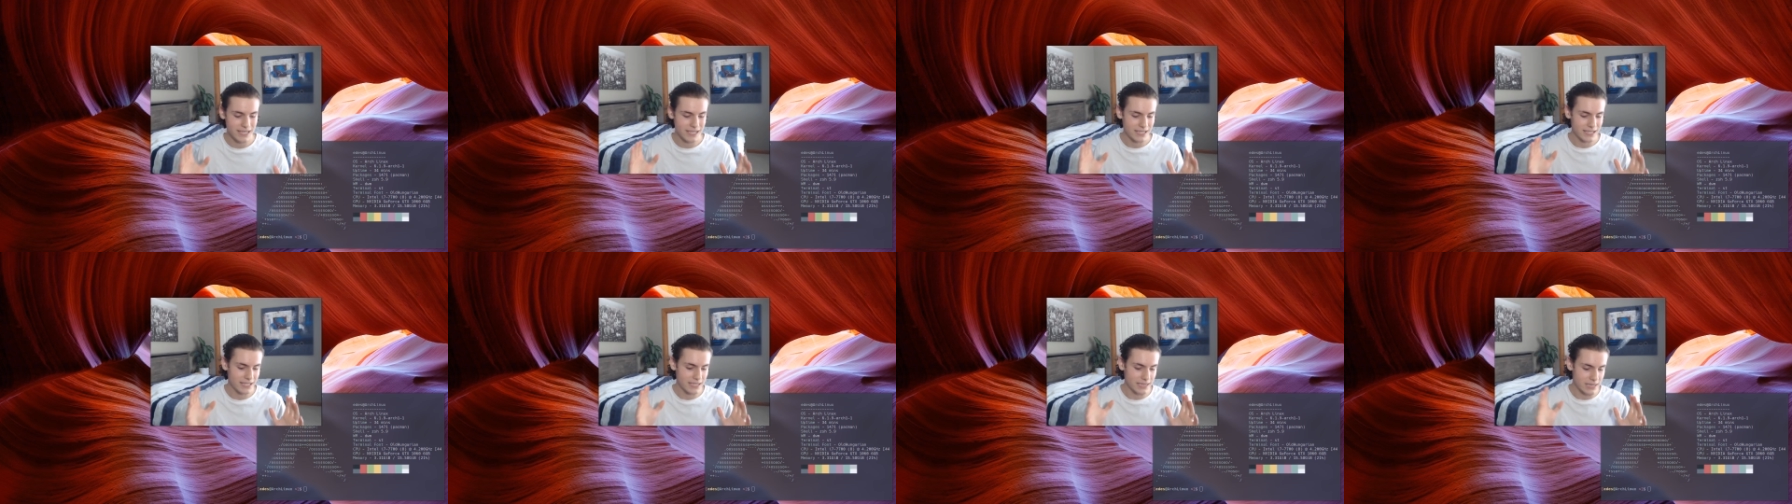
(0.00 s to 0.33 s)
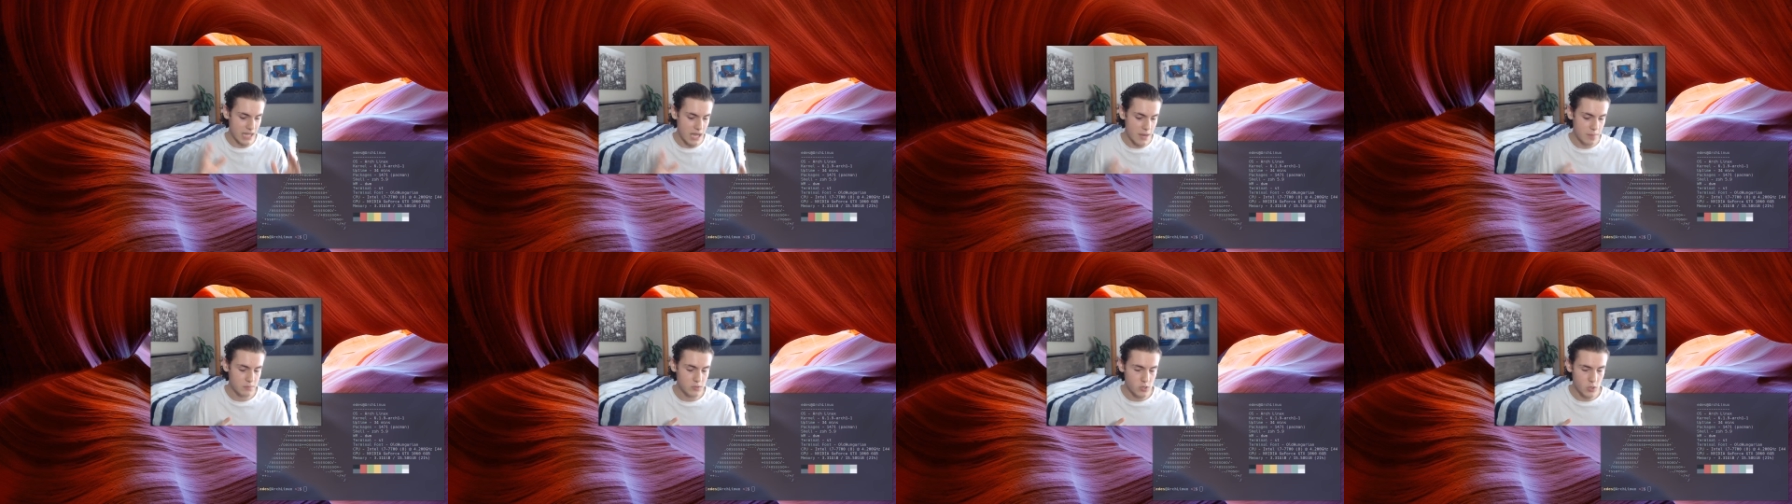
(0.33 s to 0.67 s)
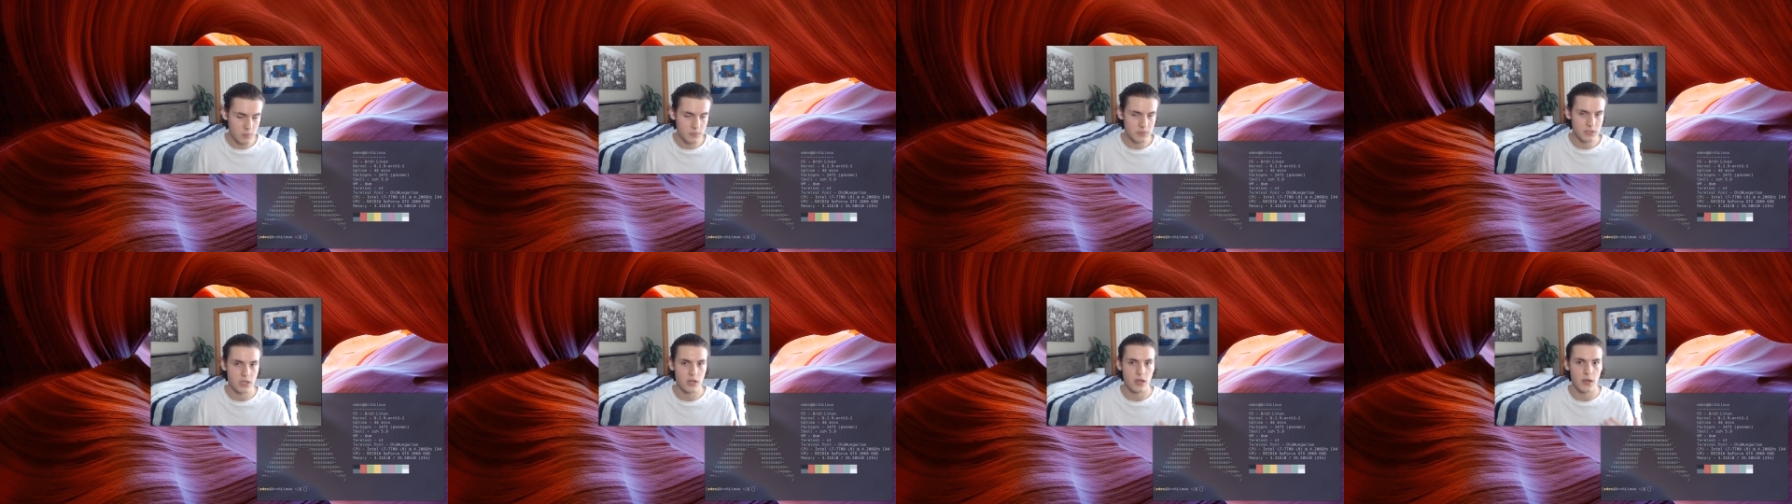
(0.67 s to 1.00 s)

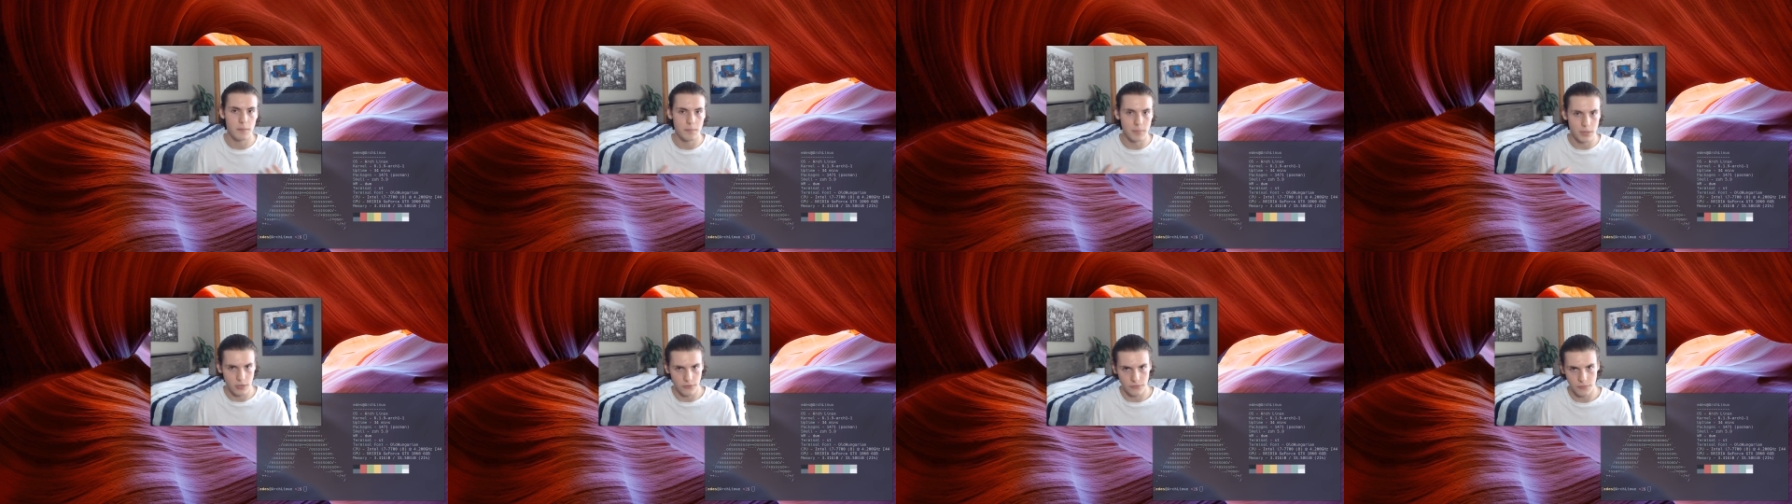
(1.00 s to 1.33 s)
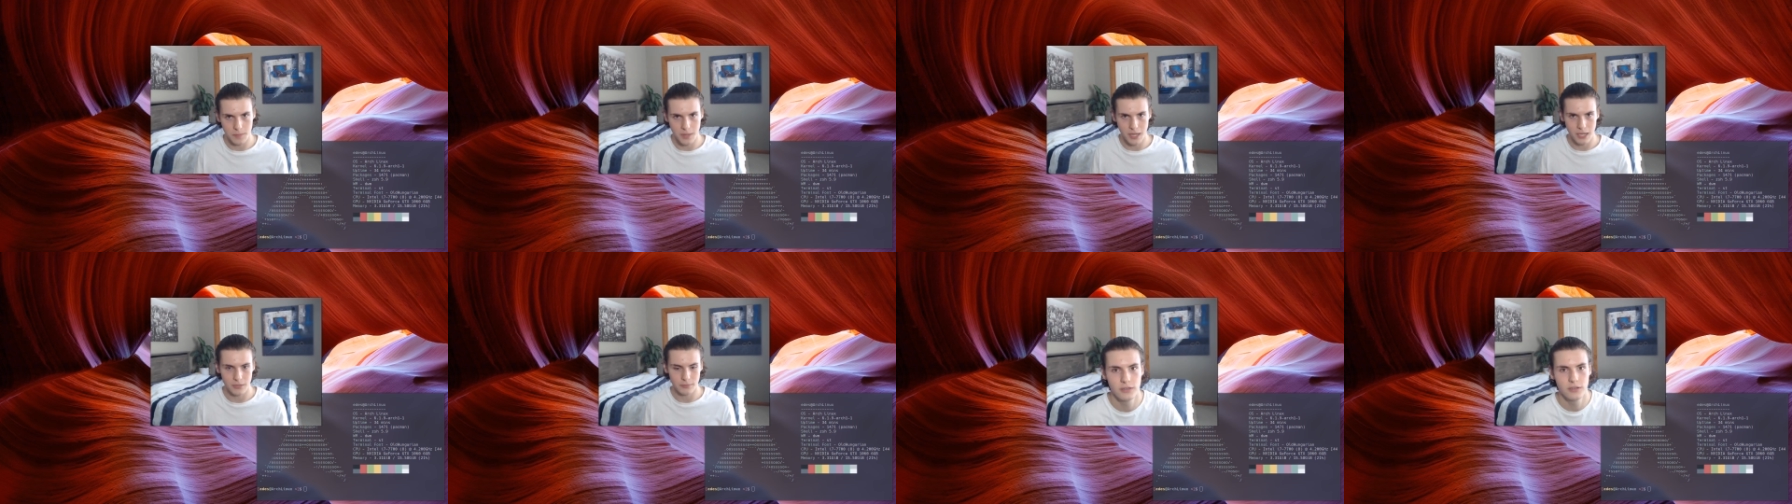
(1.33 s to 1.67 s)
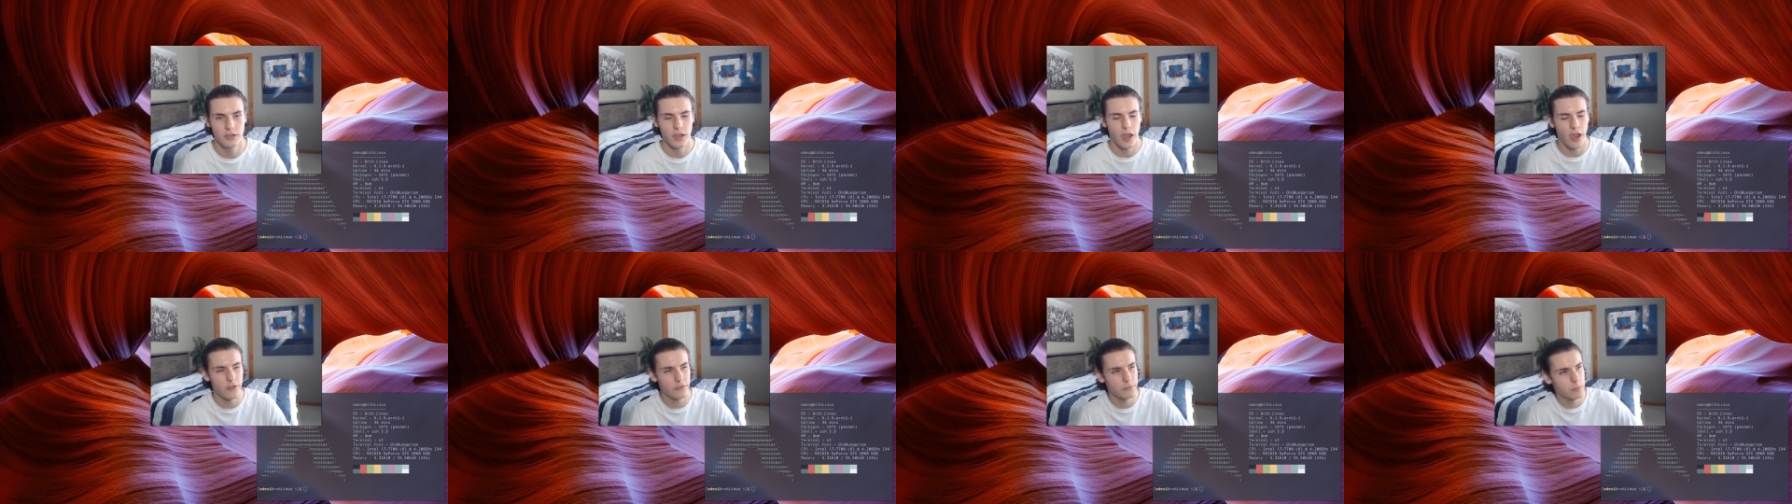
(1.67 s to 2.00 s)
Laptops, bit of a pain.
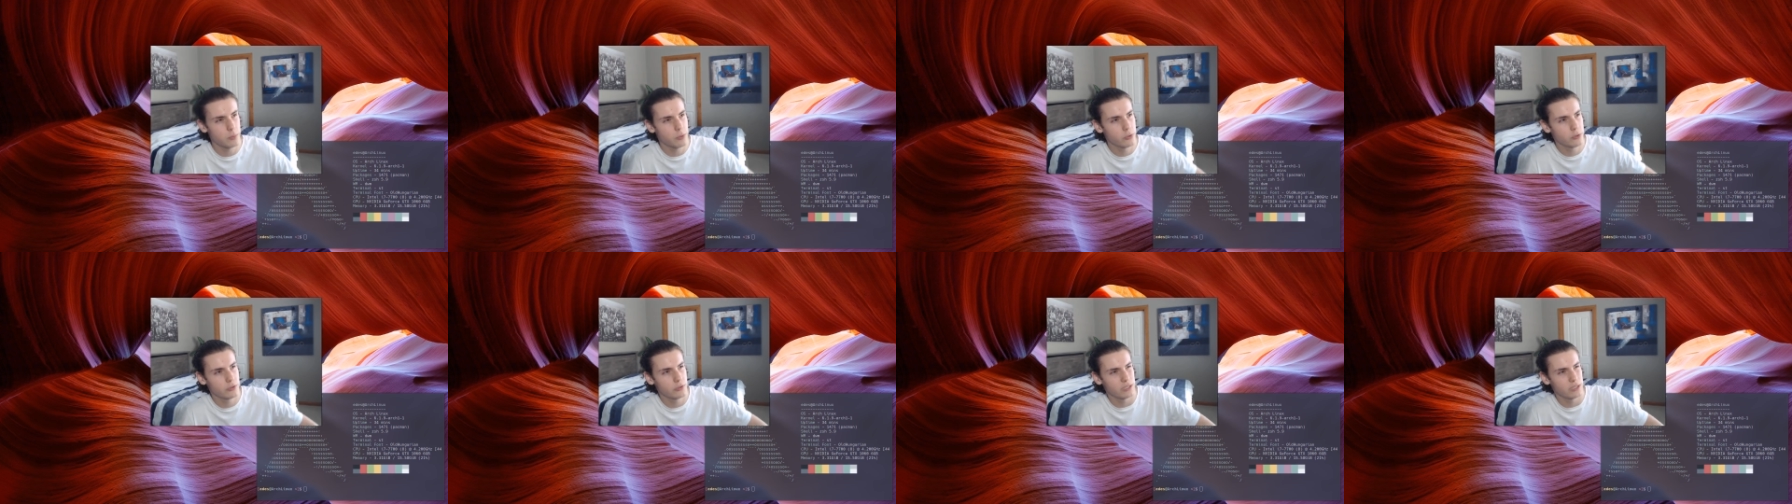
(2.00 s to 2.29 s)
I've put